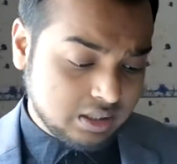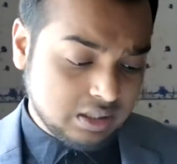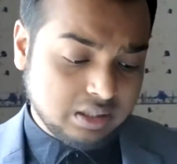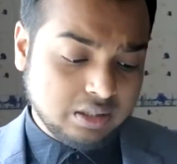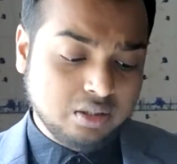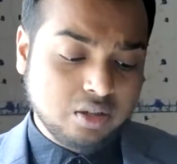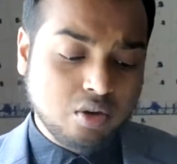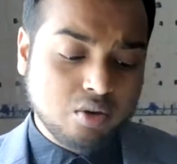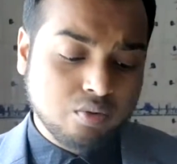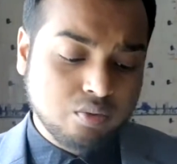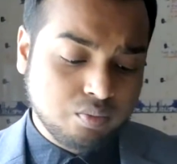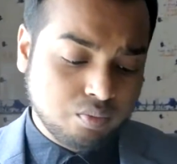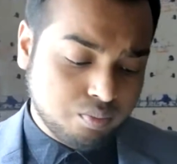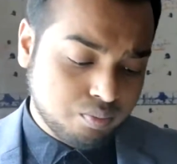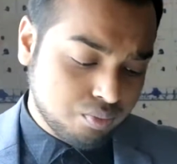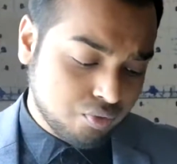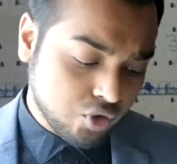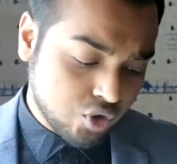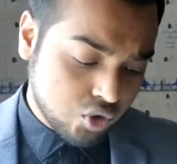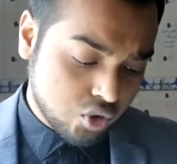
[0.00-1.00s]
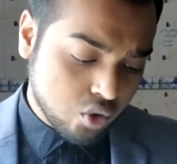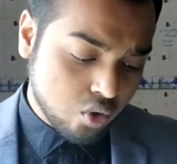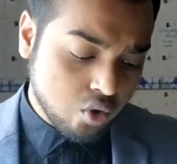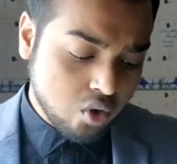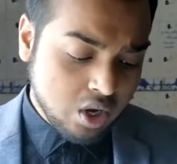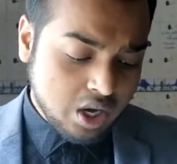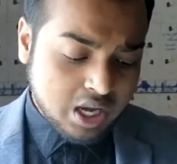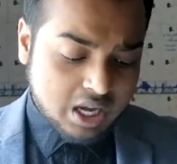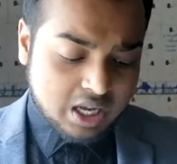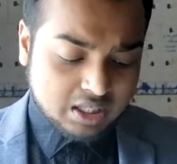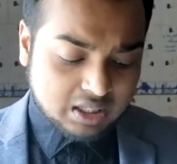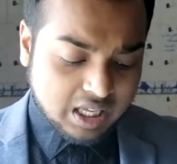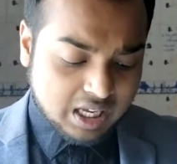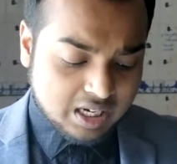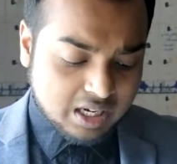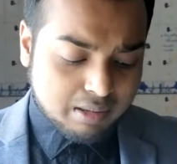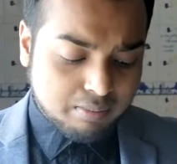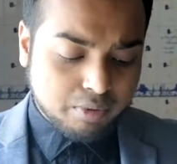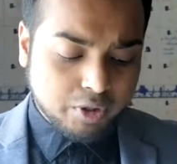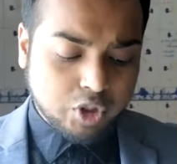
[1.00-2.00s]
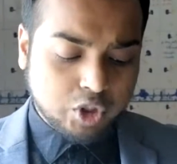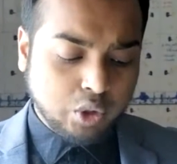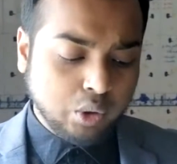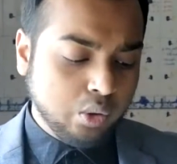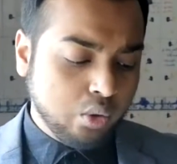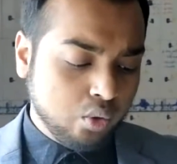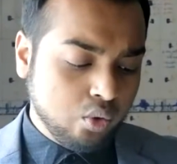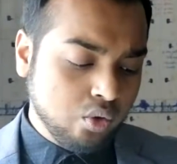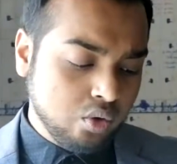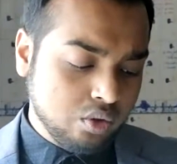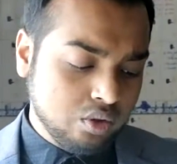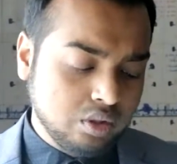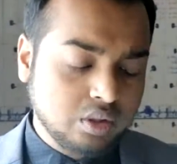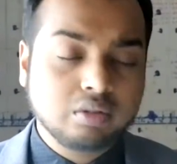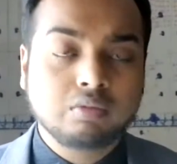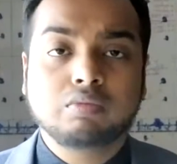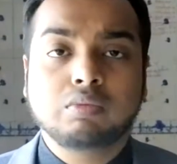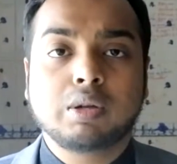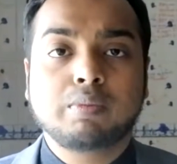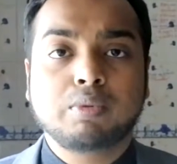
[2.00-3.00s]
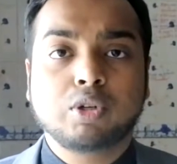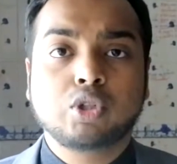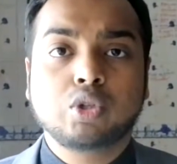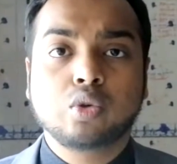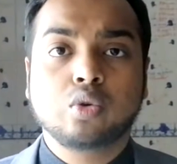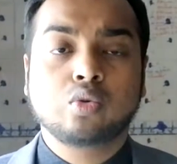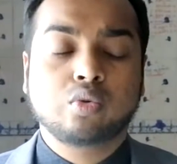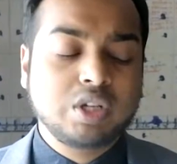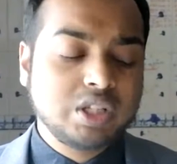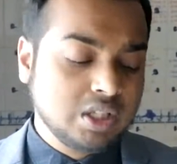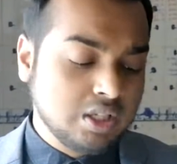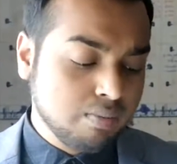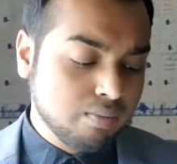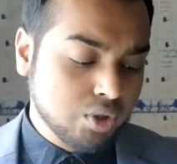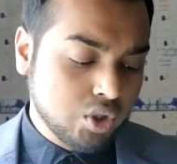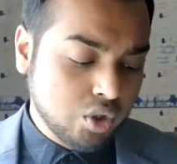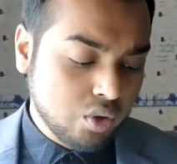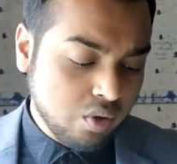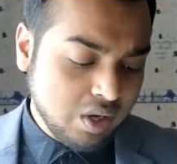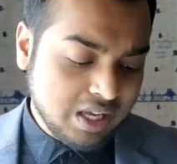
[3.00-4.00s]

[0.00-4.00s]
know for sure. Then reason number two